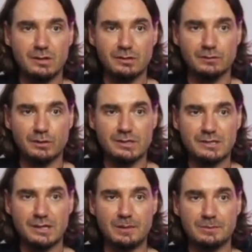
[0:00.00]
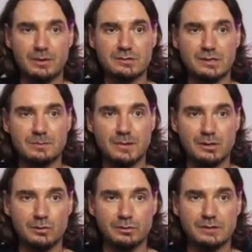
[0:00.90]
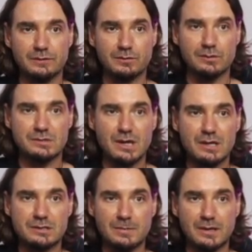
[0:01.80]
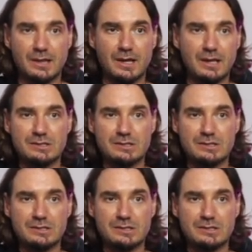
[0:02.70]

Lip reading: that you've already set up there is going to make all the difference to make that easy.